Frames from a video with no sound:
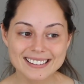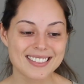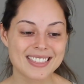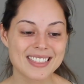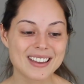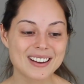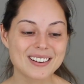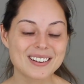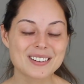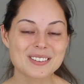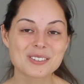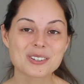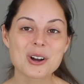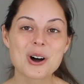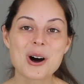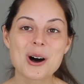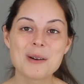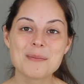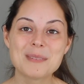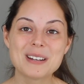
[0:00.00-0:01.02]
There is
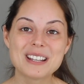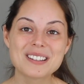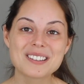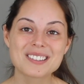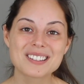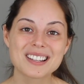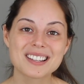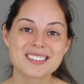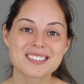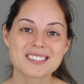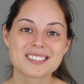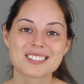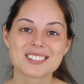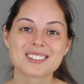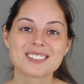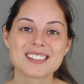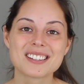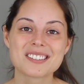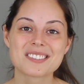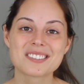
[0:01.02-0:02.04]
calmness and
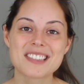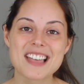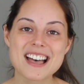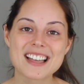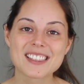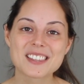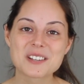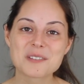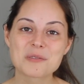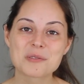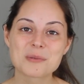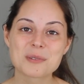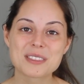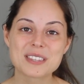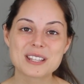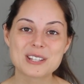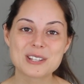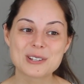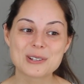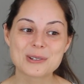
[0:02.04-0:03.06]
stillness that lives
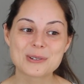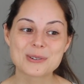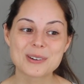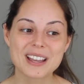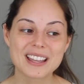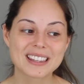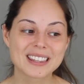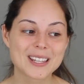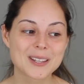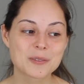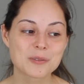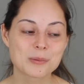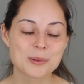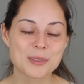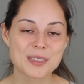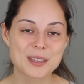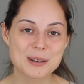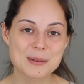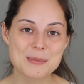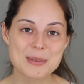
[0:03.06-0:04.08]
within you and lives
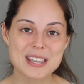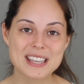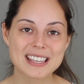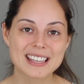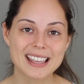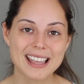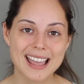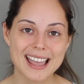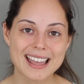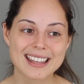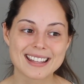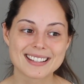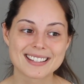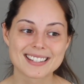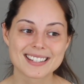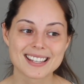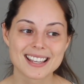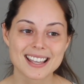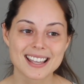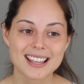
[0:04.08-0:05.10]
within me. And